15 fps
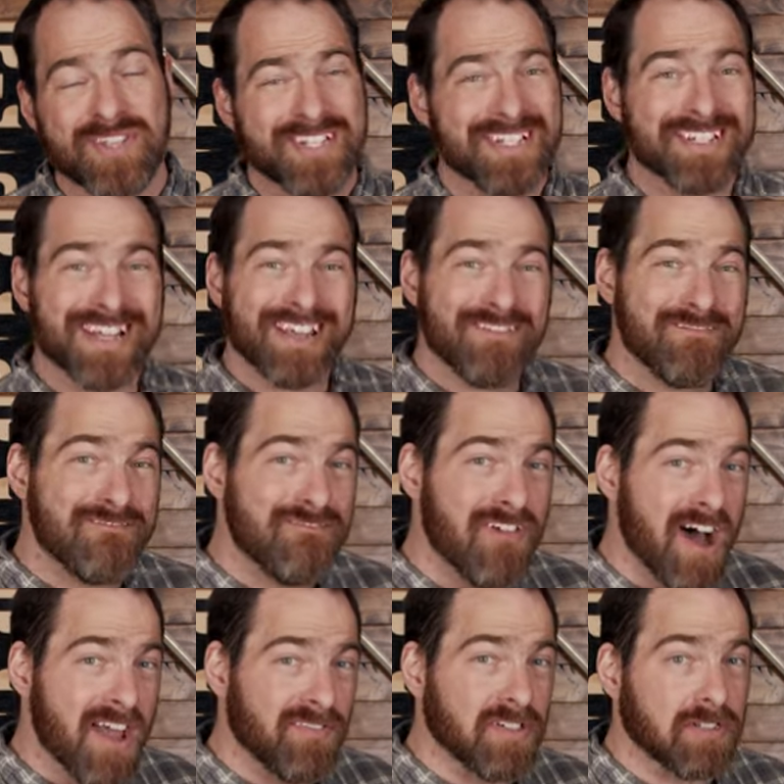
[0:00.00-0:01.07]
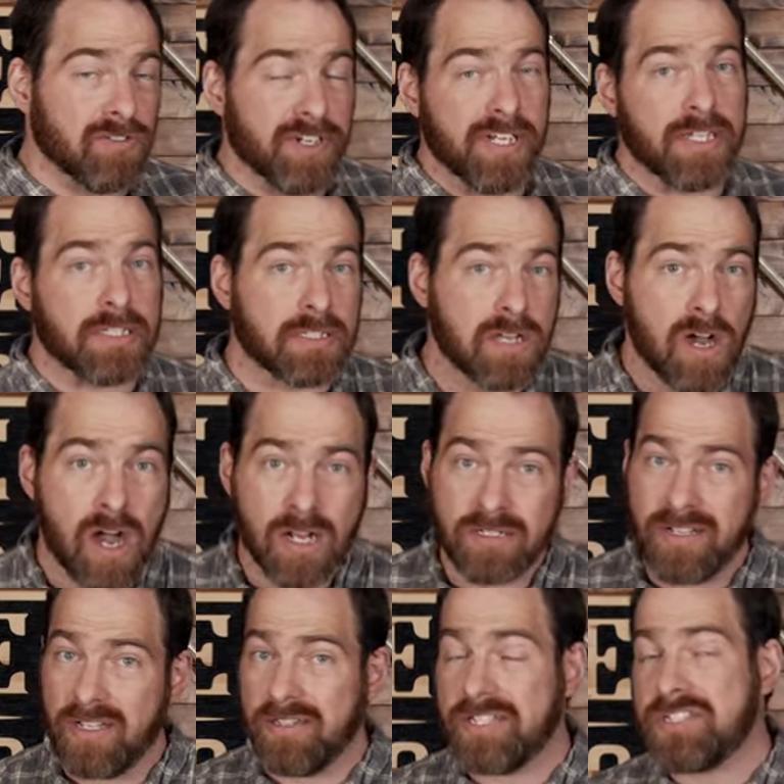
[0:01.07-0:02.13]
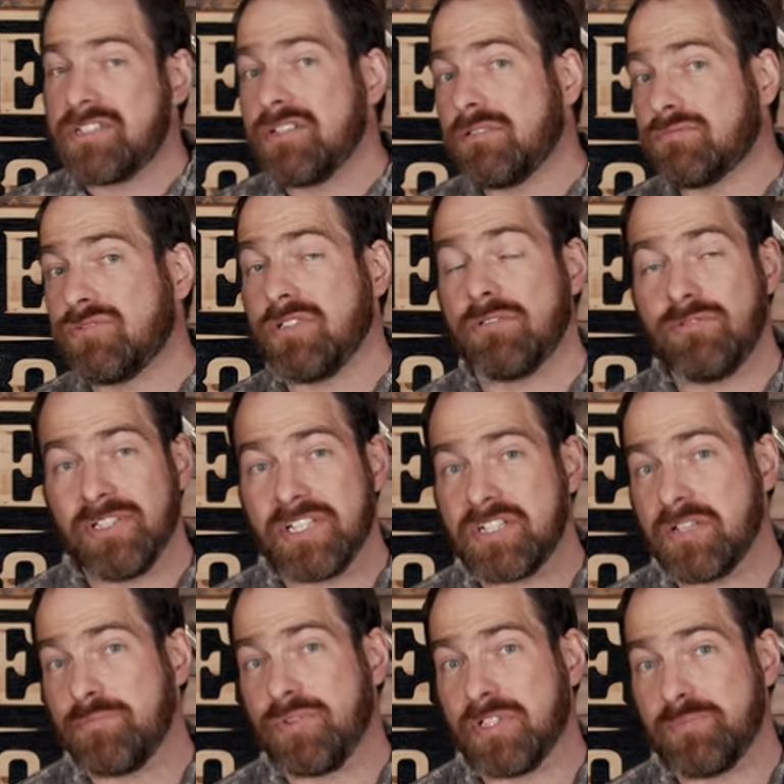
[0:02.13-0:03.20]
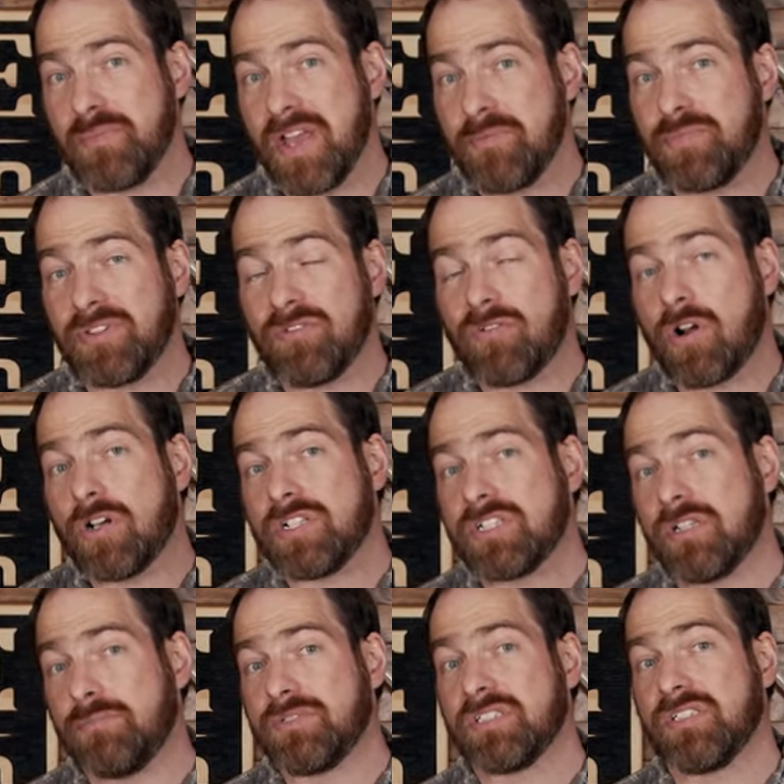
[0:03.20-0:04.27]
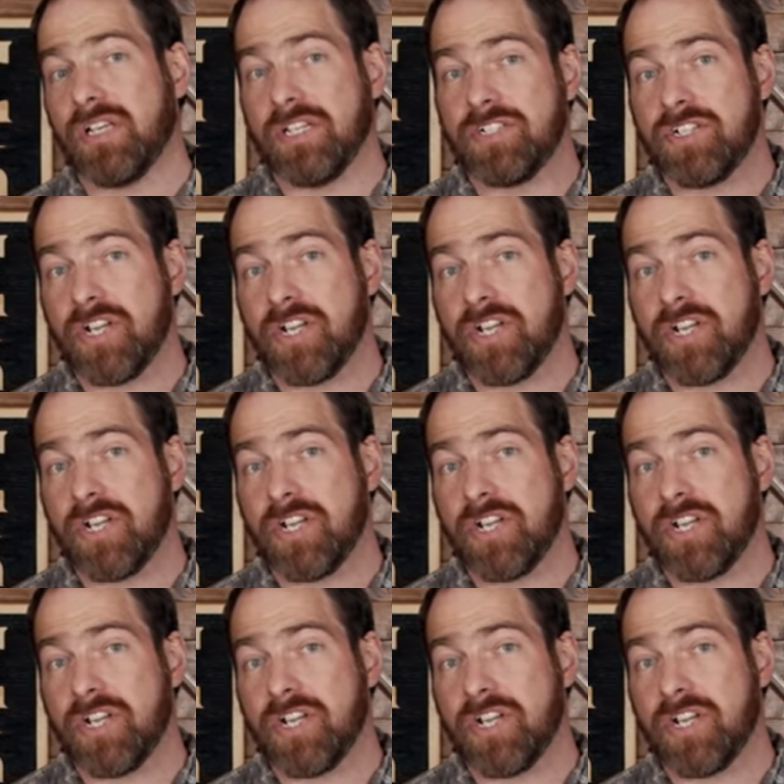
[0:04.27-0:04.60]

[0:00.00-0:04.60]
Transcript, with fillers: this is a five ingredient cocktail. It's still really, really simple to make, but there are some slight